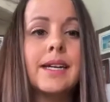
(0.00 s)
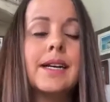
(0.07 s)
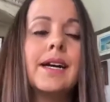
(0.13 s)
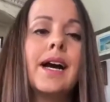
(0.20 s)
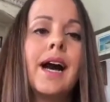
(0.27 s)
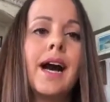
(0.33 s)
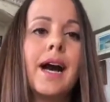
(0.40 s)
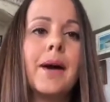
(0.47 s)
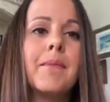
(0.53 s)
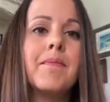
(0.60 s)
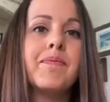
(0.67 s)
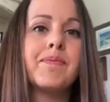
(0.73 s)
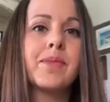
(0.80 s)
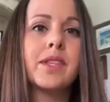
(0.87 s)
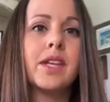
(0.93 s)

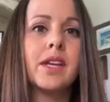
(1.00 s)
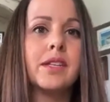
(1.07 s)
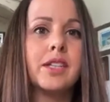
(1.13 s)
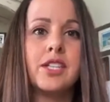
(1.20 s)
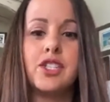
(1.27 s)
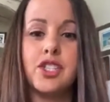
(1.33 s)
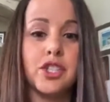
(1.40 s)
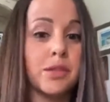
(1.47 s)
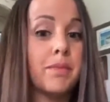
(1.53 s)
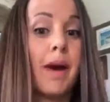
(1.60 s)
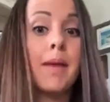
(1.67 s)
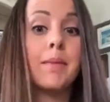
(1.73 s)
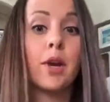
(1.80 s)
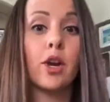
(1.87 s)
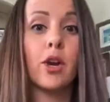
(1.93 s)
It's just My
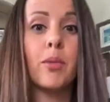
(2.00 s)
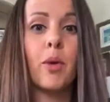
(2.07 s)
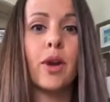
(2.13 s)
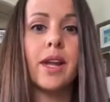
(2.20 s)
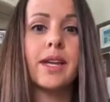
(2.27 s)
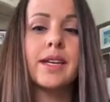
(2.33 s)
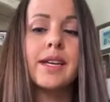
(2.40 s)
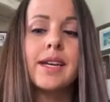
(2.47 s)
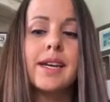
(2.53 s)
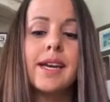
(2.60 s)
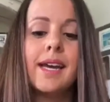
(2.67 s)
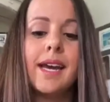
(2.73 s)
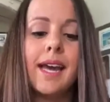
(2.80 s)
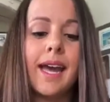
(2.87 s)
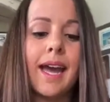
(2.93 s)
Miracle Morning.
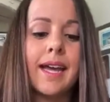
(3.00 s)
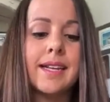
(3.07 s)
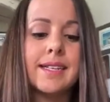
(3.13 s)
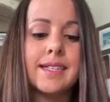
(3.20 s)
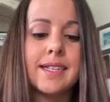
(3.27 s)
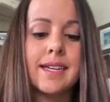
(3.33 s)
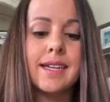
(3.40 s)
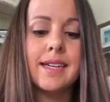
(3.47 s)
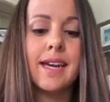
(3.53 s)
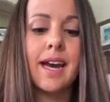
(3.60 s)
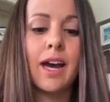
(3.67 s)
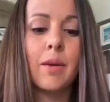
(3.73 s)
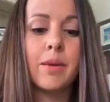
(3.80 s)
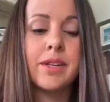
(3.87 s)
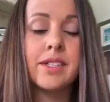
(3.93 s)
And
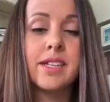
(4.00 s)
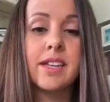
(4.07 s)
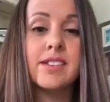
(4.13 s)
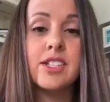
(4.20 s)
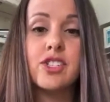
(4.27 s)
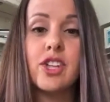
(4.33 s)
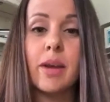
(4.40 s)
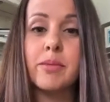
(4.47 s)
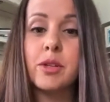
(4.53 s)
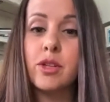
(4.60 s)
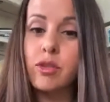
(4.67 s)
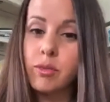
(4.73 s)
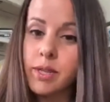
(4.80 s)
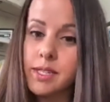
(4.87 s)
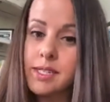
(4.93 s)
we're discussing chapter
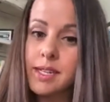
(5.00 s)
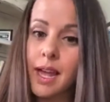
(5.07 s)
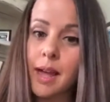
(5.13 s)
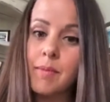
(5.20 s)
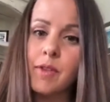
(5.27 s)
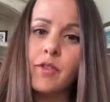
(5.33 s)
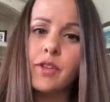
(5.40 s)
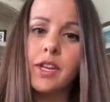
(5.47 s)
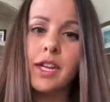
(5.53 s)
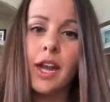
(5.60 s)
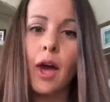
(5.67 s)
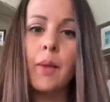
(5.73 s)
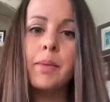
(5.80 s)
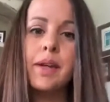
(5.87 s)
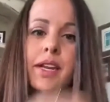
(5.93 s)
3 today. If you need
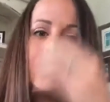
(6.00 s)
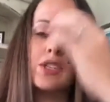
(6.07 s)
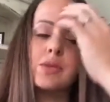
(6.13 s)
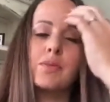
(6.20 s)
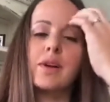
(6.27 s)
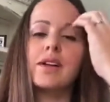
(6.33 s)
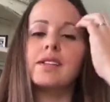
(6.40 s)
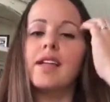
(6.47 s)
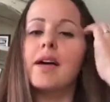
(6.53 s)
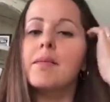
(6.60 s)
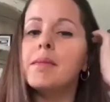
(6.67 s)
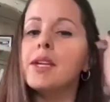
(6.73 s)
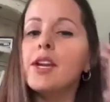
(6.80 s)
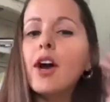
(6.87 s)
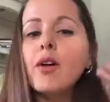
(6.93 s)
help getting this book, let
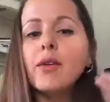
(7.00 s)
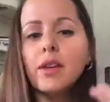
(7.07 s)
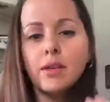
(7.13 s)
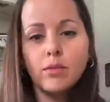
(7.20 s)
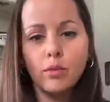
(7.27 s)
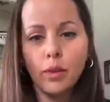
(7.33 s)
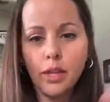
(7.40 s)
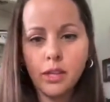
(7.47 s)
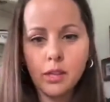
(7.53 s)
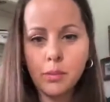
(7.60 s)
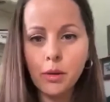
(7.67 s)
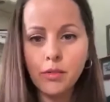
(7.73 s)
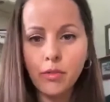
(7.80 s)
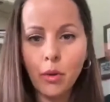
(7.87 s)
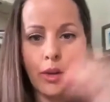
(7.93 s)
me know and we'll get the
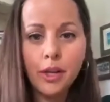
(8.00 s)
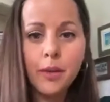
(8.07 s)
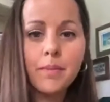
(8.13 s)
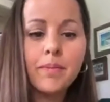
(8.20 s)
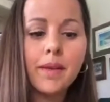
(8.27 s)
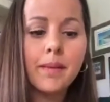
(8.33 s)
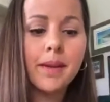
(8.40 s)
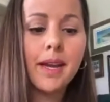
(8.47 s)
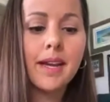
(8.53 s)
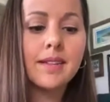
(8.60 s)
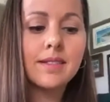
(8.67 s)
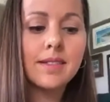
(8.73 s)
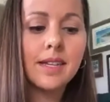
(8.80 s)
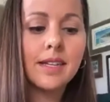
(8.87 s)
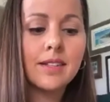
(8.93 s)
book for you,
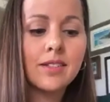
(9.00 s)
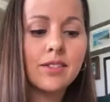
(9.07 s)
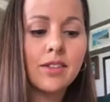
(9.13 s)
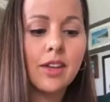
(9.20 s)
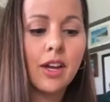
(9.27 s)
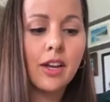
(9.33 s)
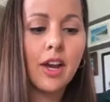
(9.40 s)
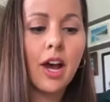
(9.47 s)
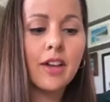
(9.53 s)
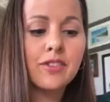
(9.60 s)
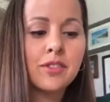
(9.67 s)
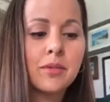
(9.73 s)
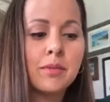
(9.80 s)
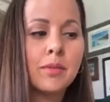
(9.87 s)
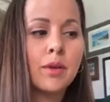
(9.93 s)
because it's an
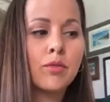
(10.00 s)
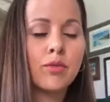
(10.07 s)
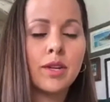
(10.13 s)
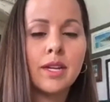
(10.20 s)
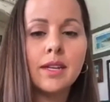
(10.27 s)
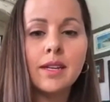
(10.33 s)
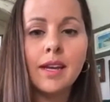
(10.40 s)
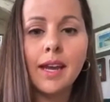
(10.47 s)
awesome read.